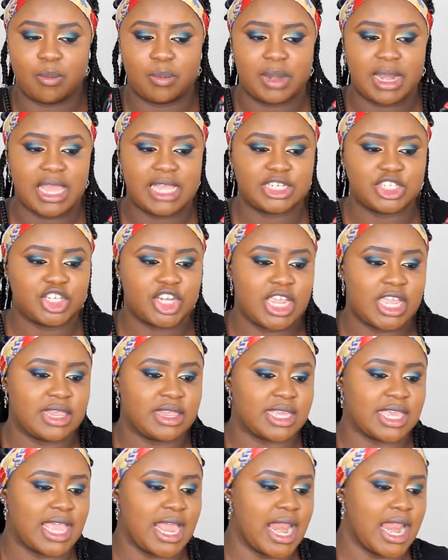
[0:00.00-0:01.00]
blush
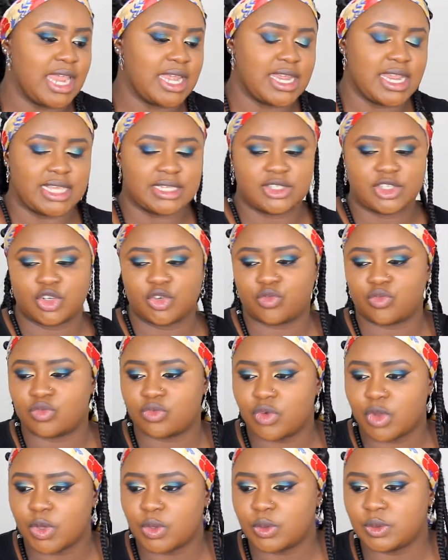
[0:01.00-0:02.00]
in the color Desert
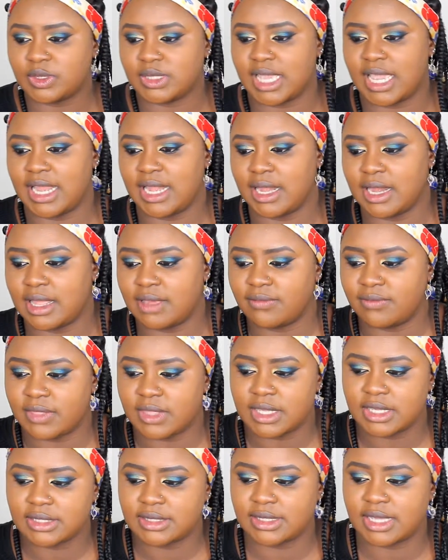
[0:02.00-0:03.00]
Rose. I love
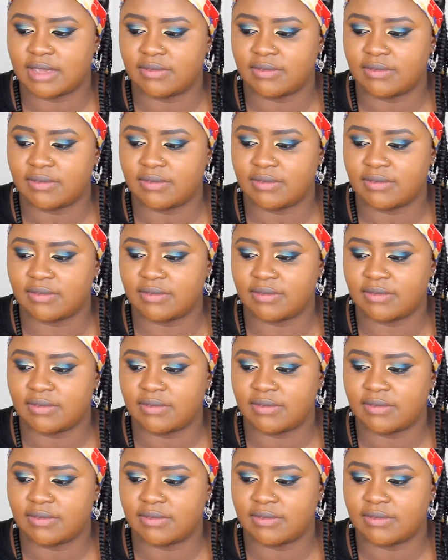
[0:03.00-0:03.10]
this.